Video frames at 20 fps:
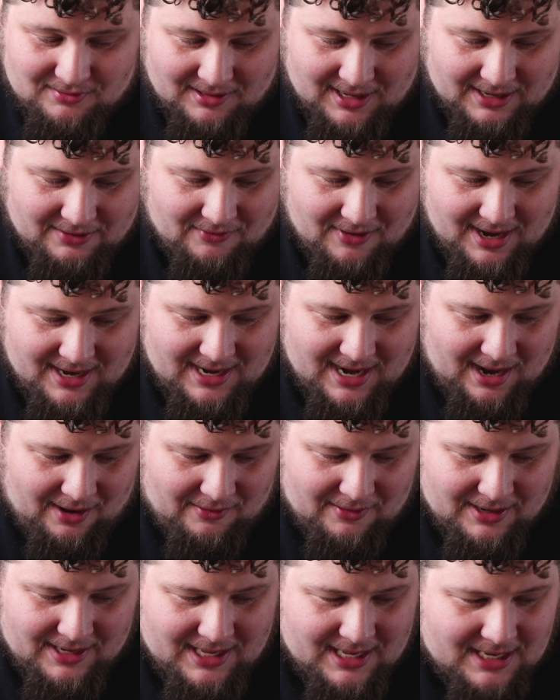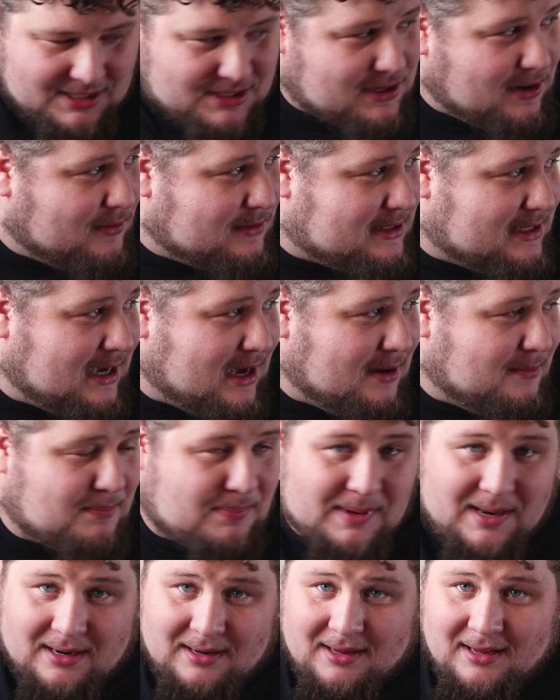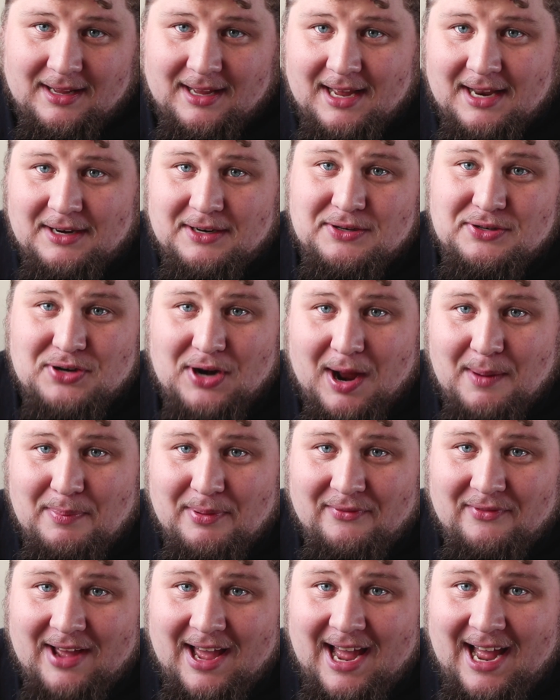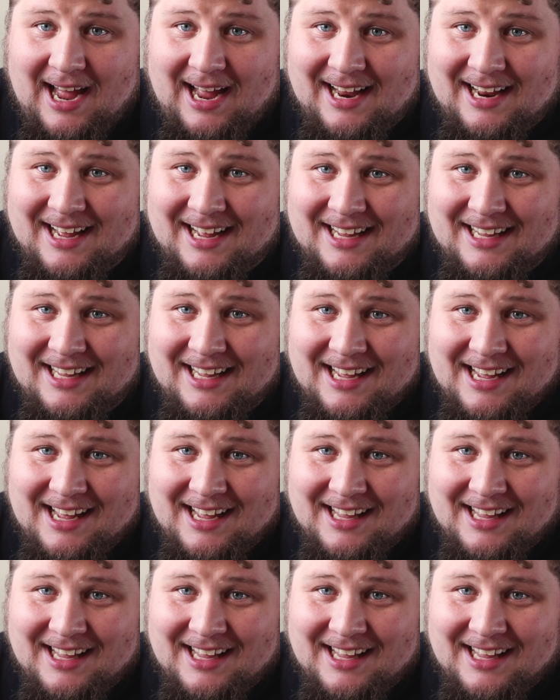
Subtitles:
right now I get choked up at a drop of a hat.